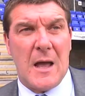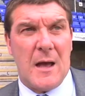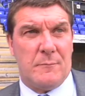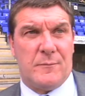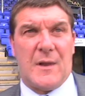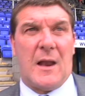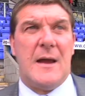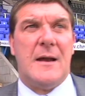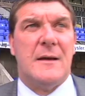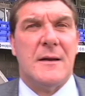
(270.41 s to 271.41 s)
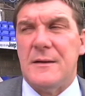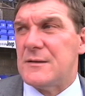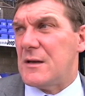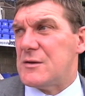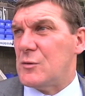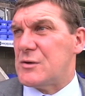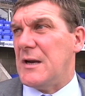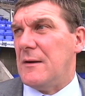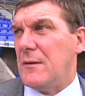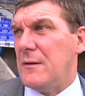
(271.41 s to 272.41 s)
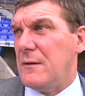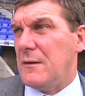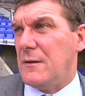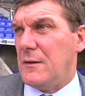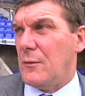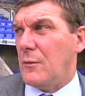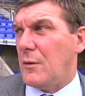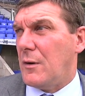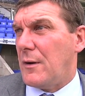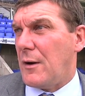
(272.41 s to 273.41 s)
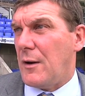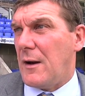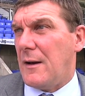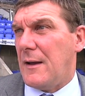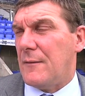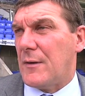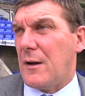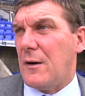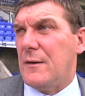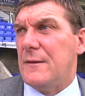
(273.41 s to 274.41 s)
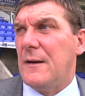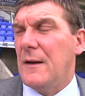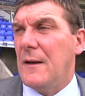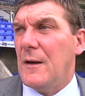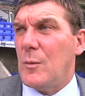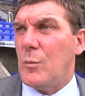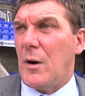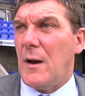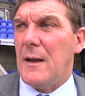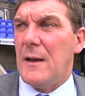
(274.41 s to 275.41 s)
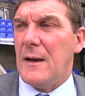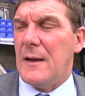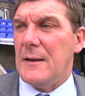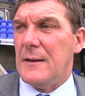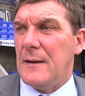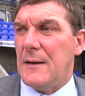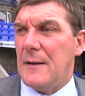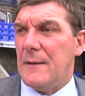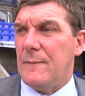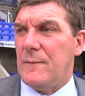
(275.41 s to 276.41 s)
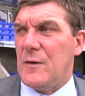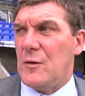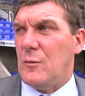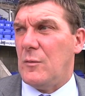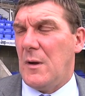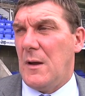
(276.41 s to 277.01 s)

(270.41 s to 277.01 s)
I'm delighted. It's, it's no secret, you know how highly I regard Murray and uh, you know